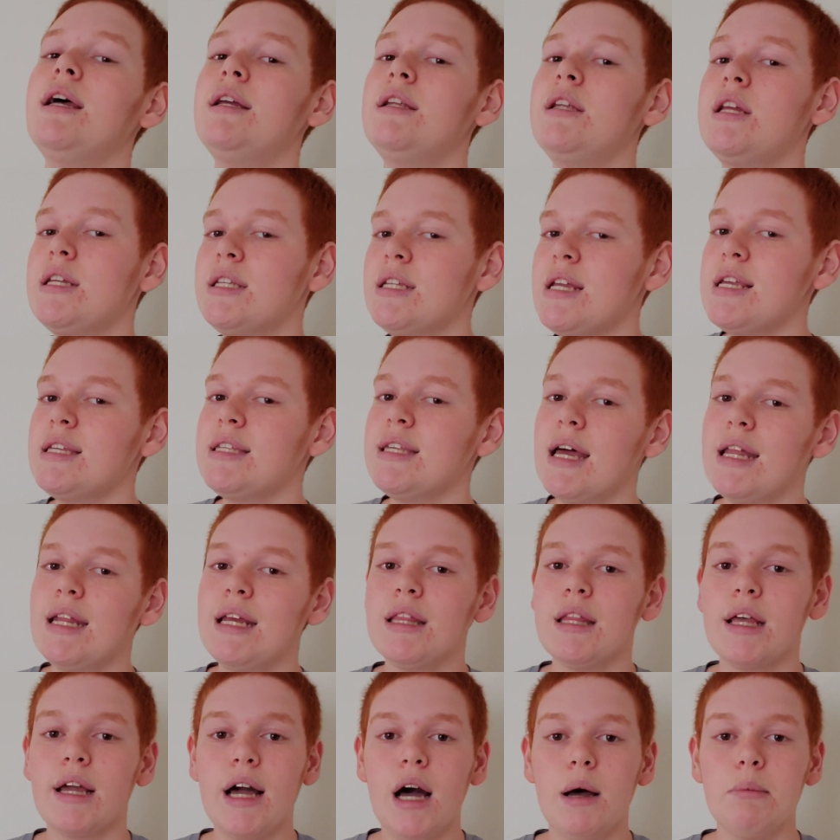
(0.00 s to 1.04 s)
Disney said
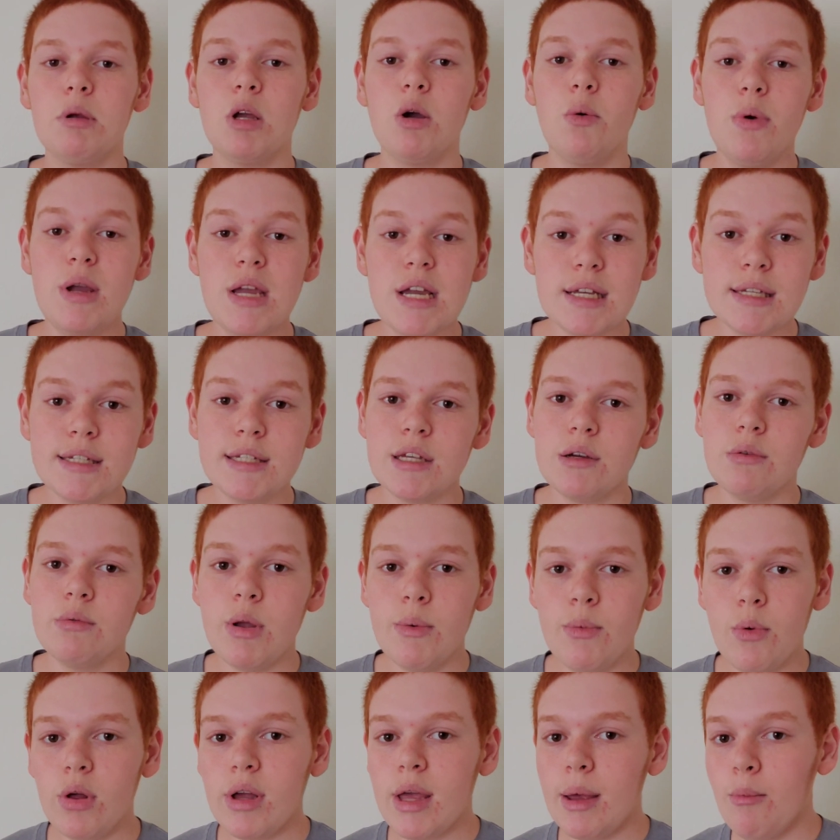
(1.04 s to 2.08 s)
in the coming weeks we
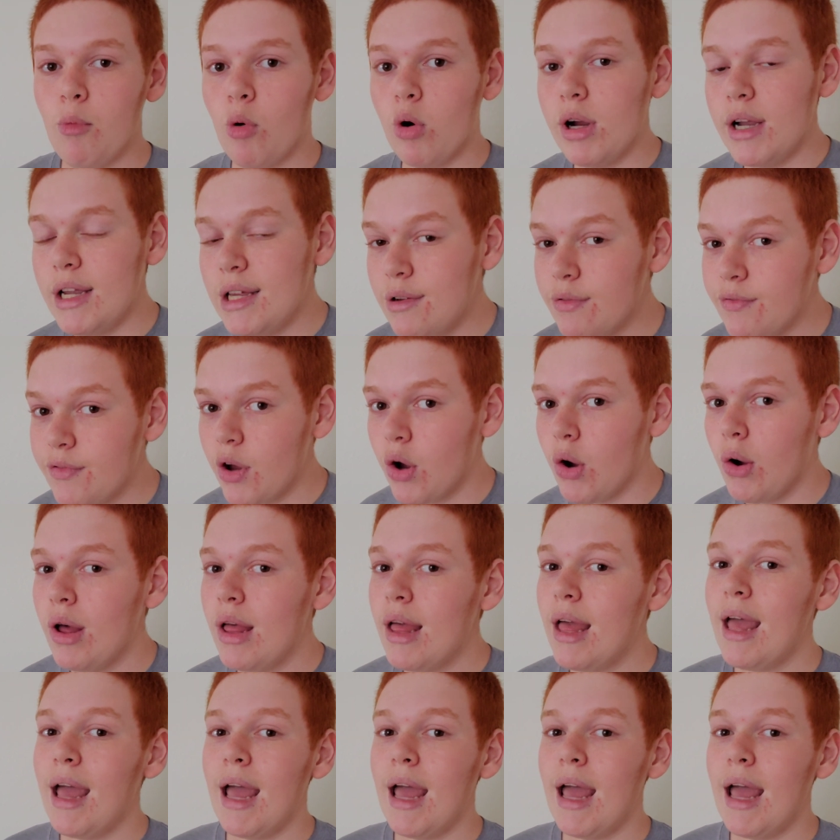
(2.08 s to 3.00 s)
will get more info.